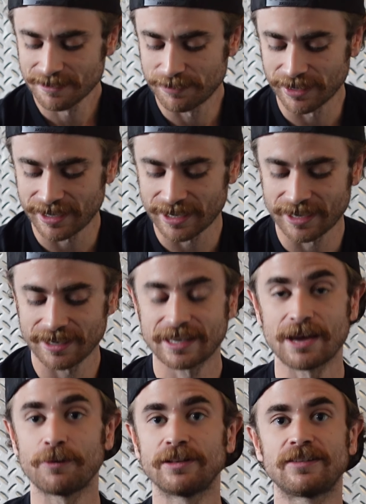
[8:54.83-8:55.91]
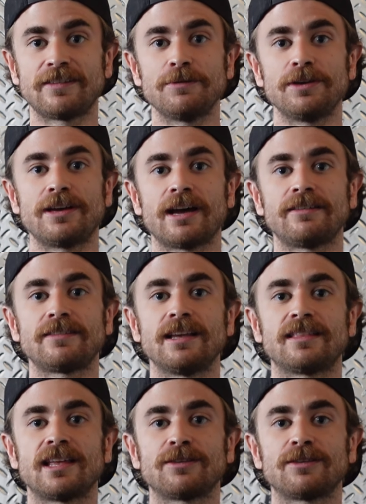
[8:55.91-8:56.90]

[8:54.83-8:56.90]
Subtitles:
But can't wait to see what you guys think.